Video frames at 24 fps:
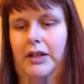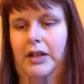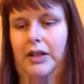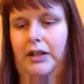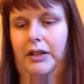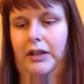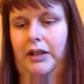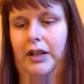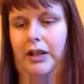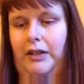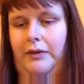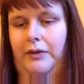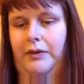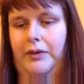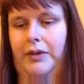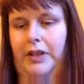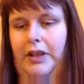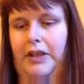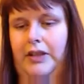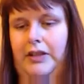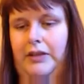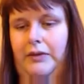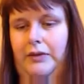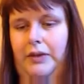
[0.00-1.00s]
And you have
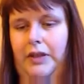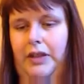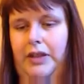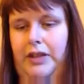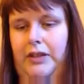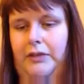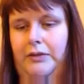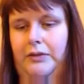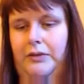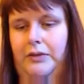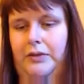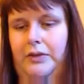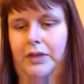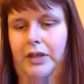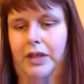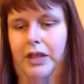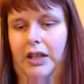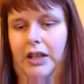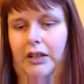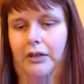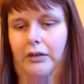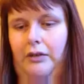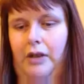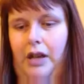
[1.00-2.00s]
35
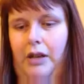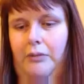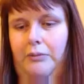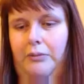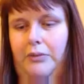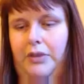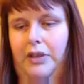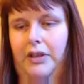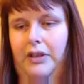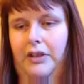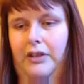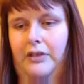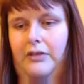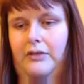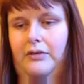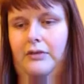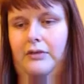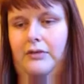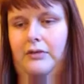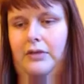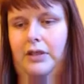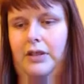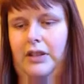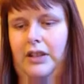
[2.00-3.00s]
grams
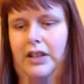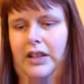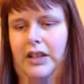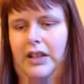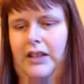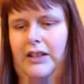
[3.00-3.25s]
in there.